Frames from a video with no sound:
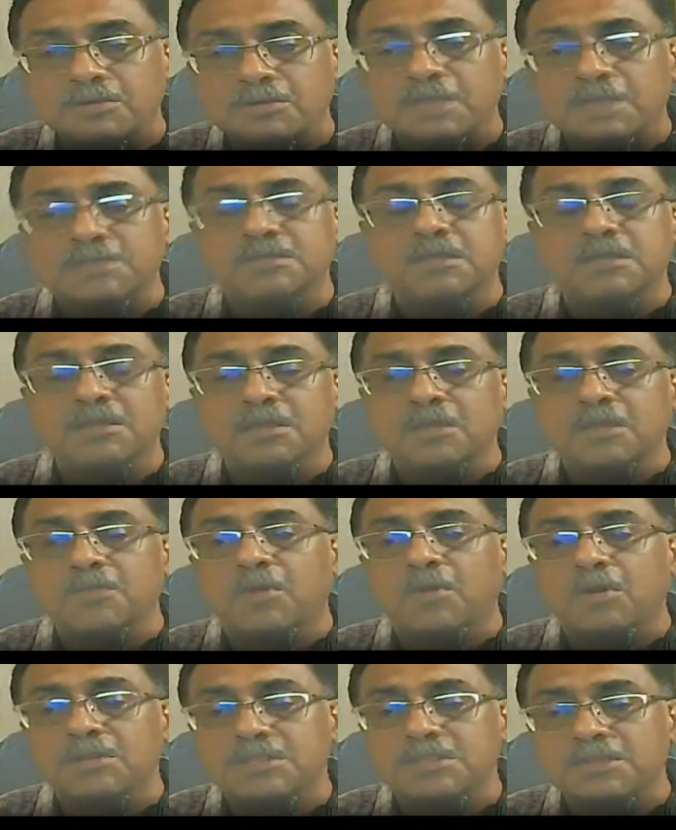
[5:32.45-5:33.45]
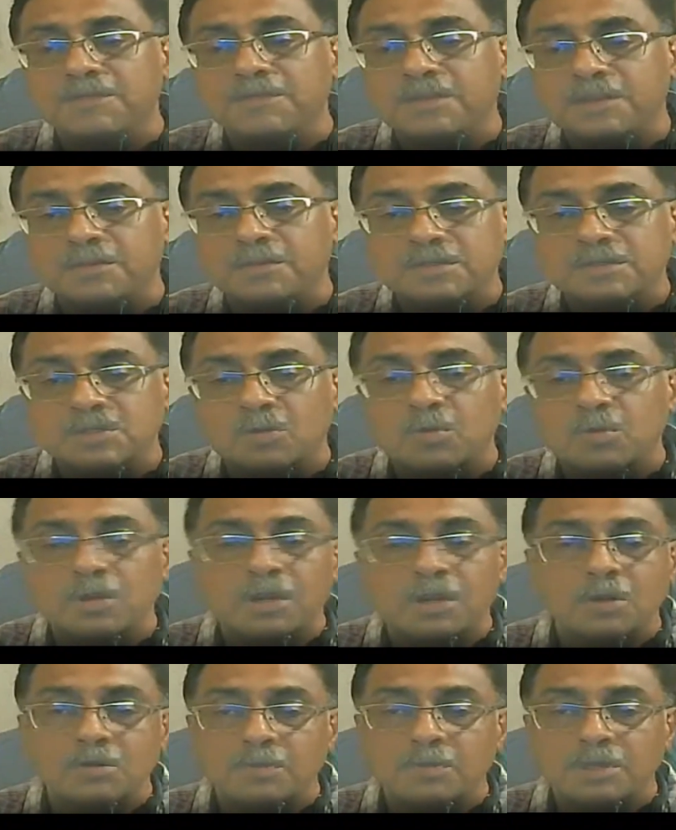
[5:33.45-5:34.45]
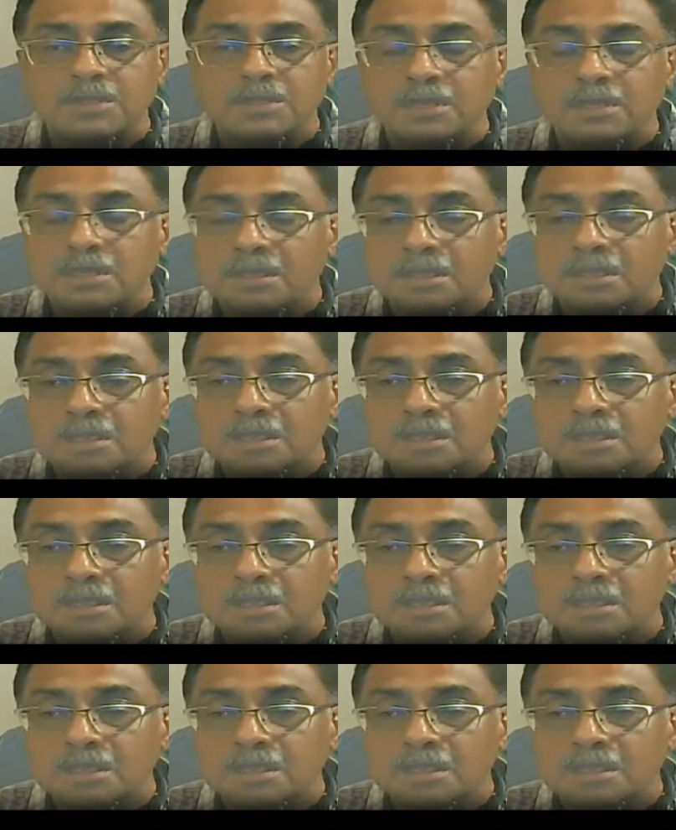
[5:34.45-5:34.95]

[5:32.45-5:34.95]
transgender policy when it was rolled out by the